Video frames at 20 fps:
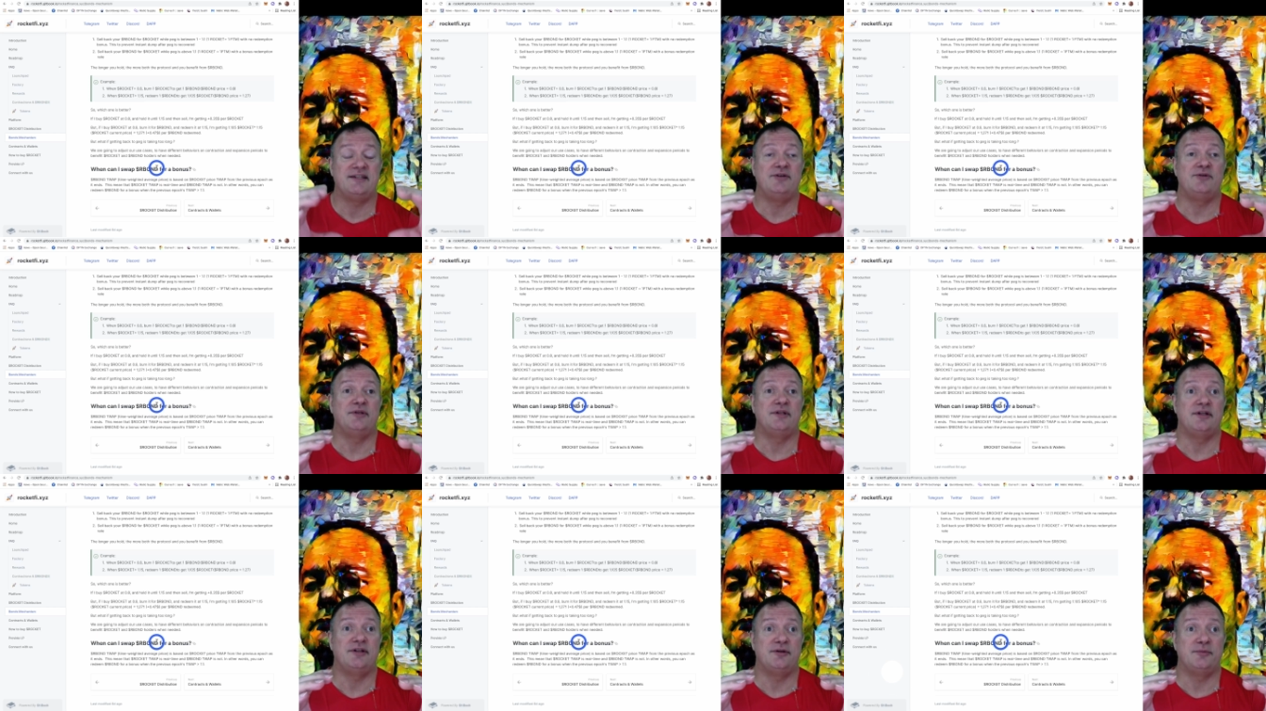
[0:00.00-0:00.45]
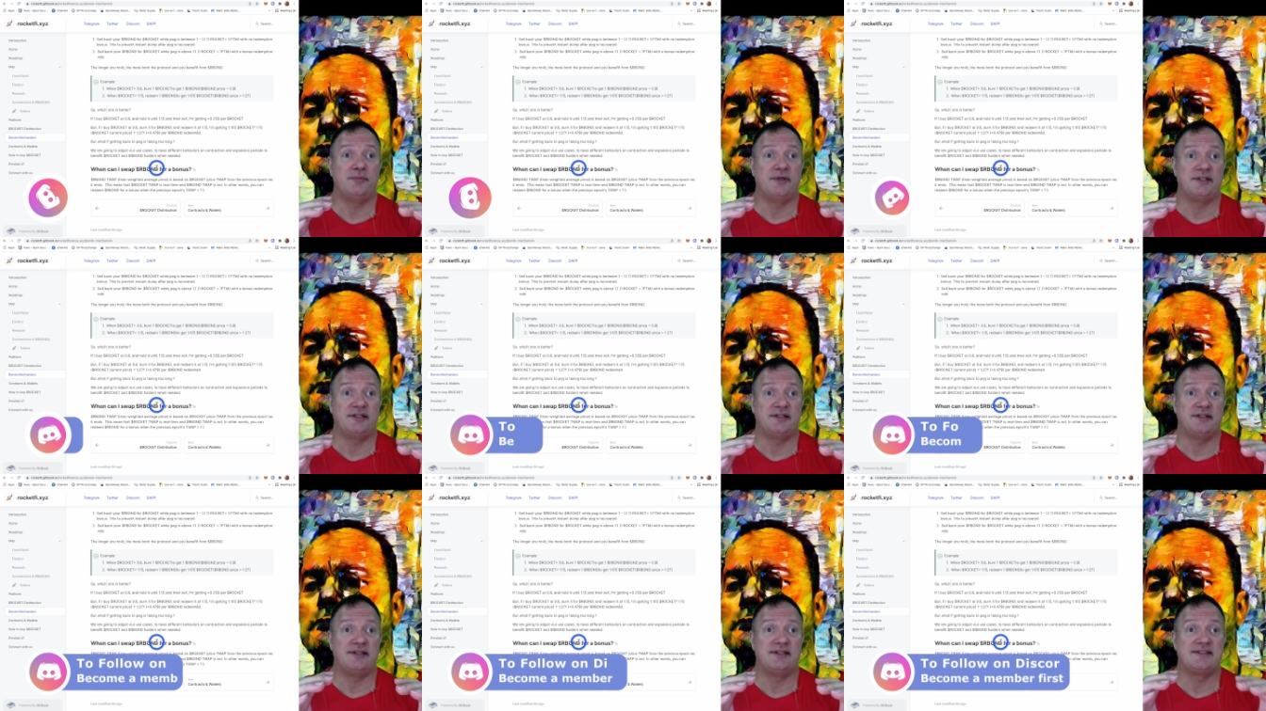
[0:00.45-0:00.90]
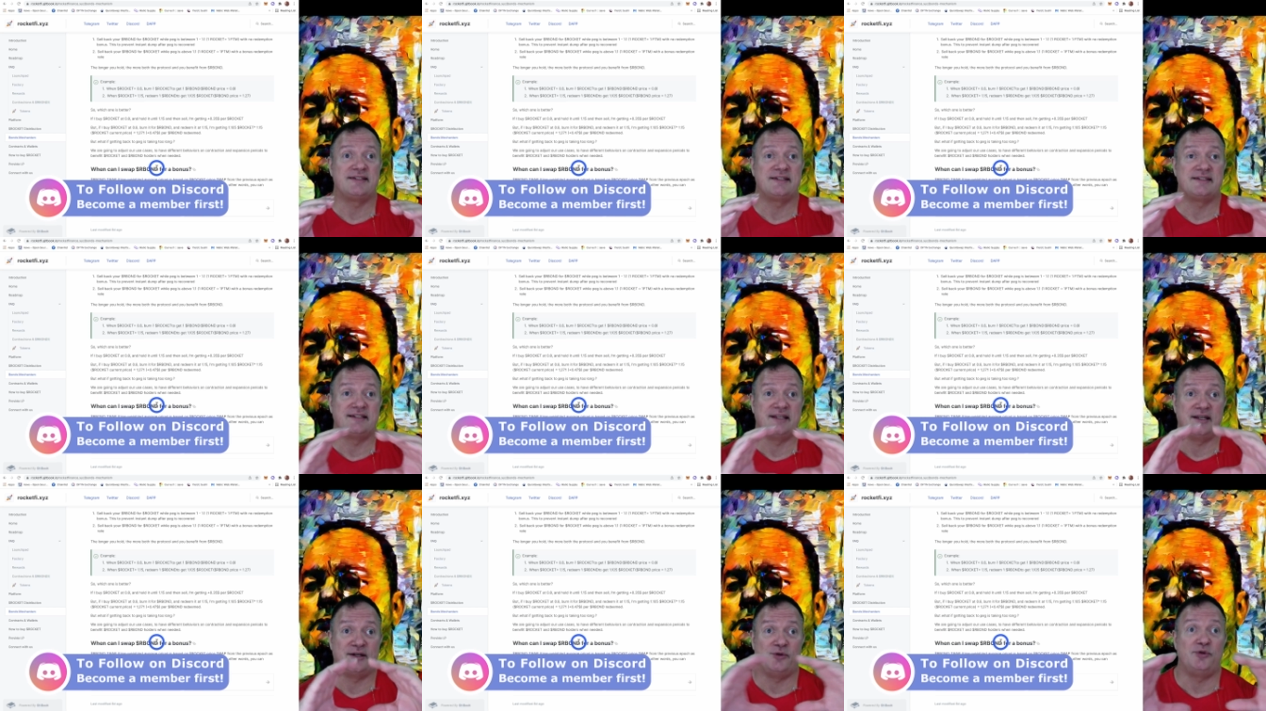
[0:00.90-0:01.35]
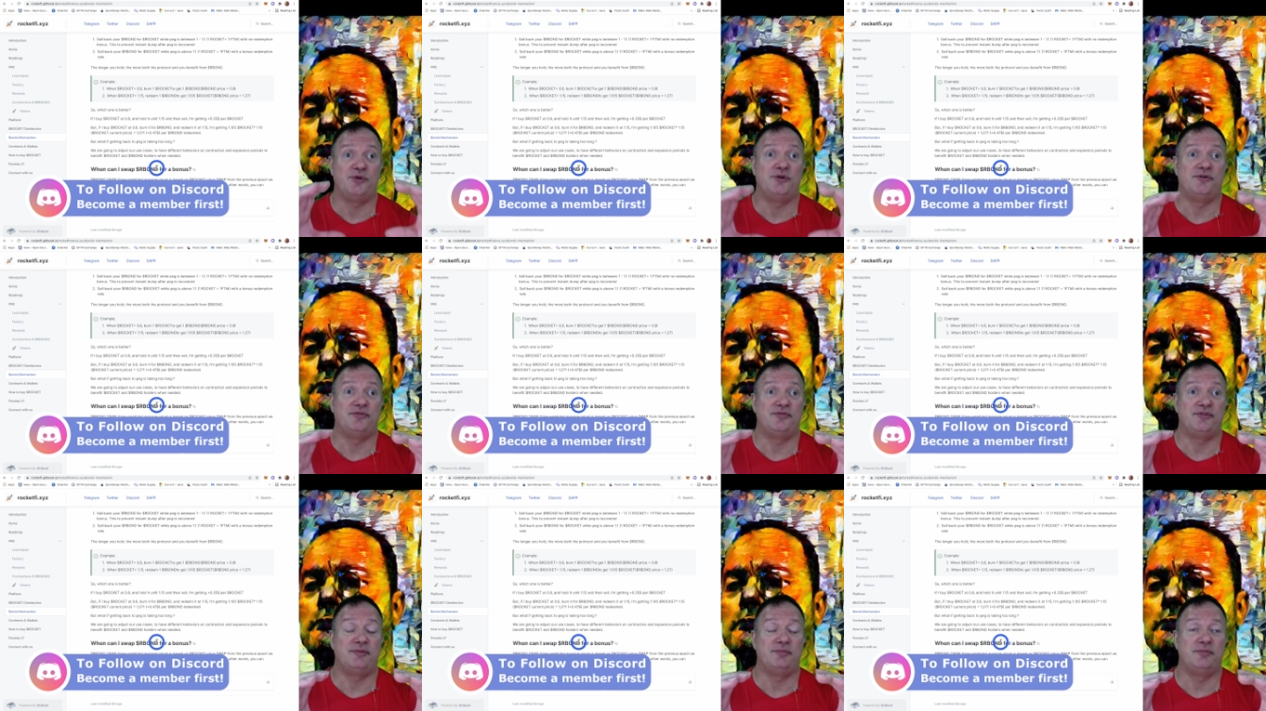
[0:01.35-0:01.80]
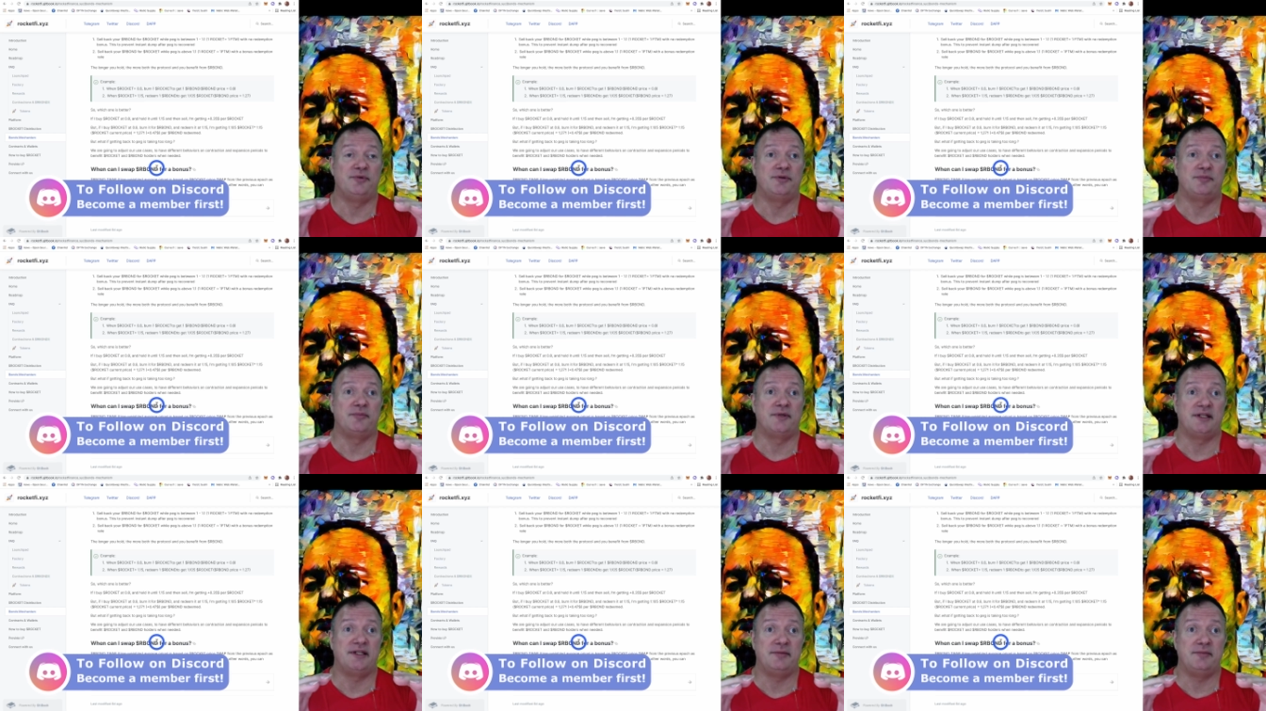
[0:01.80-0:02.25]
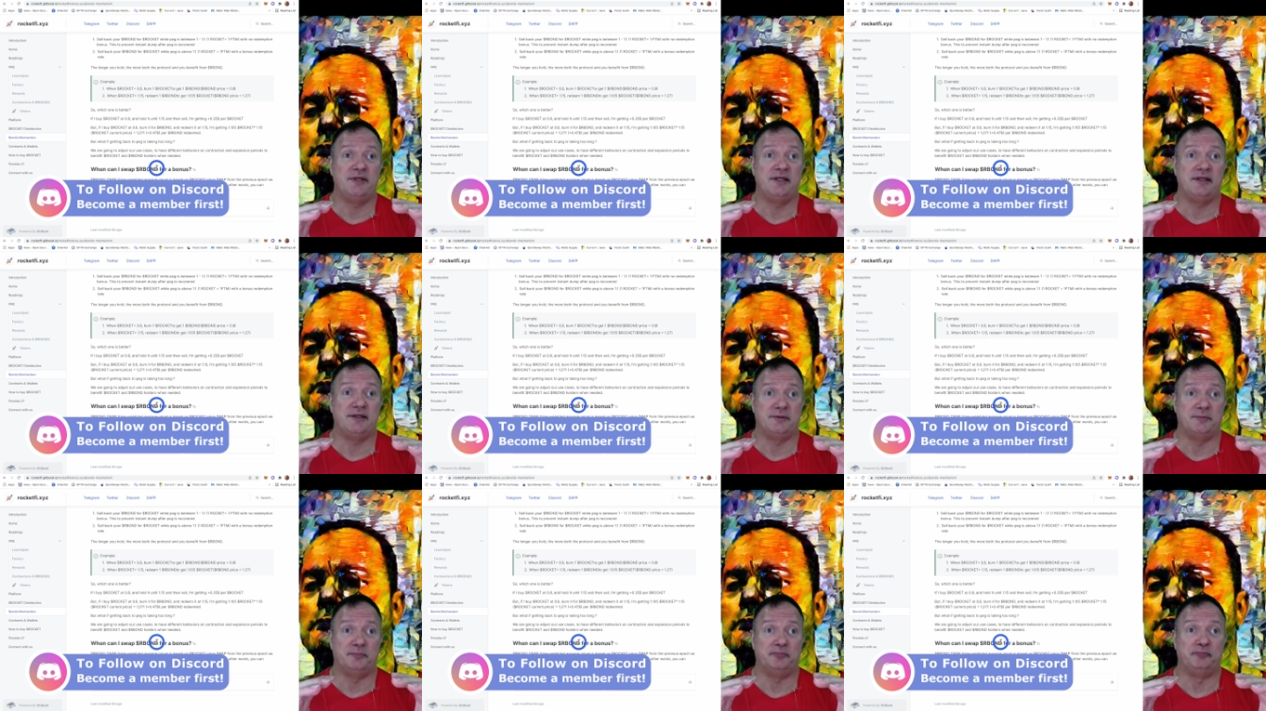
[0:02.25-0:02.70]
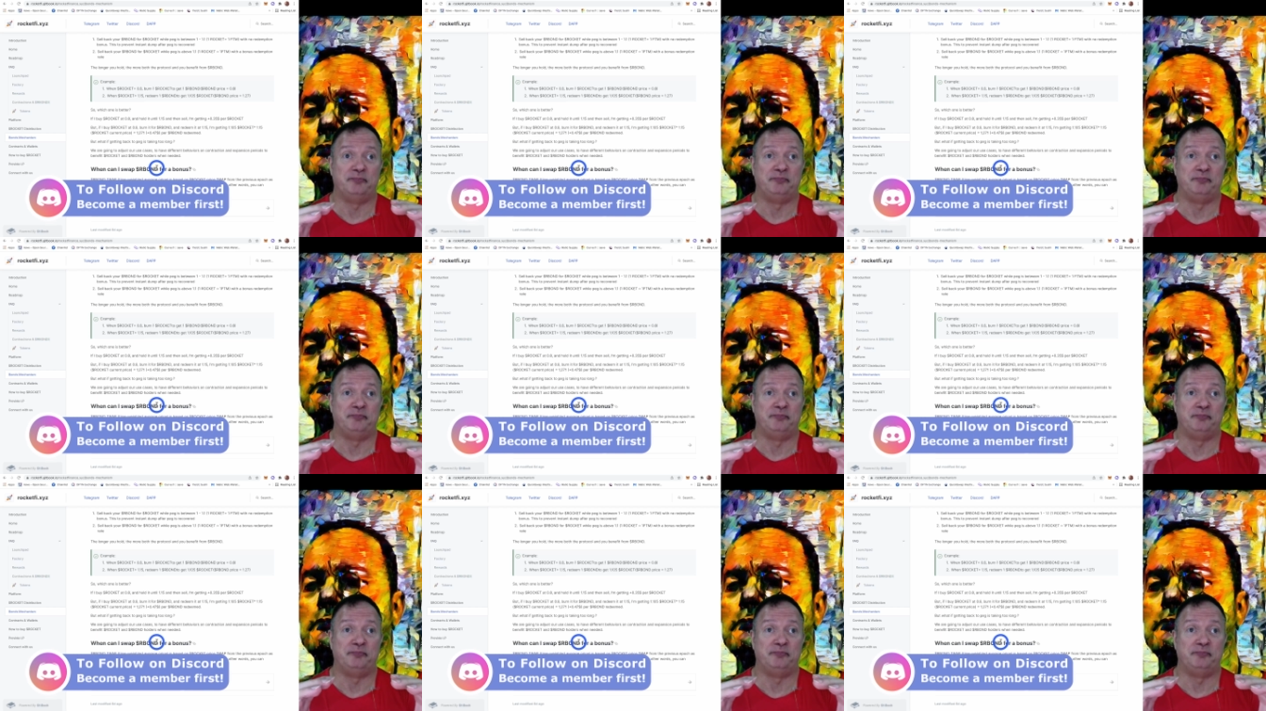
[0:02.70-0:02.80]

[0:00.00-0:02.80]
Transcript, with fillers: you another button that says download the free book by email.